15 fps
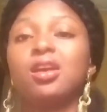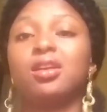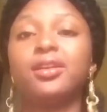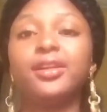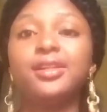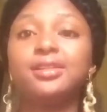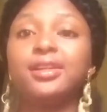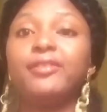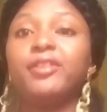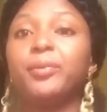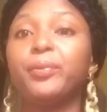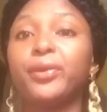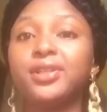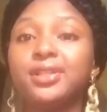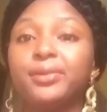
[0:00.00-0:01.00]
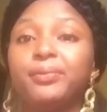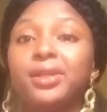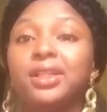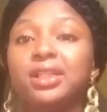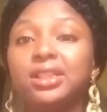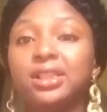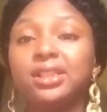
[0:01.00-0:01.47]
There is every
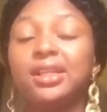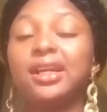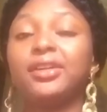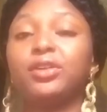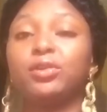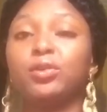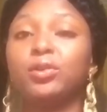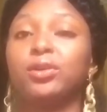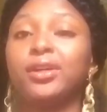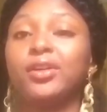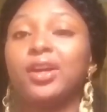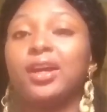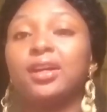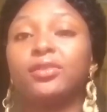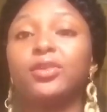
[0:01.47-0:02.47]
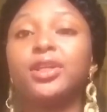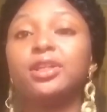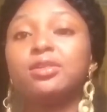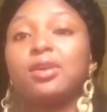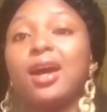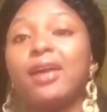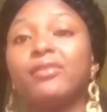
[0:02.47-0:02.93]
possibility that you are going
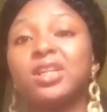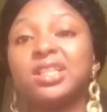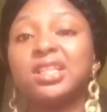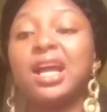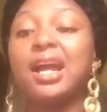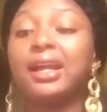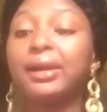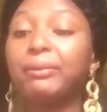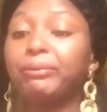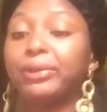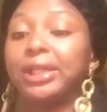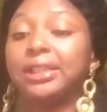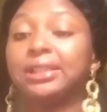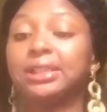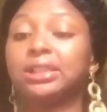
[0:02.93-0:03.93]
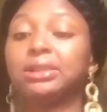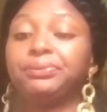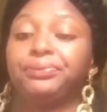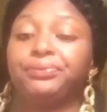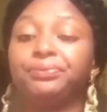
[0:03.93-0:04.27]
to have a sagging breast.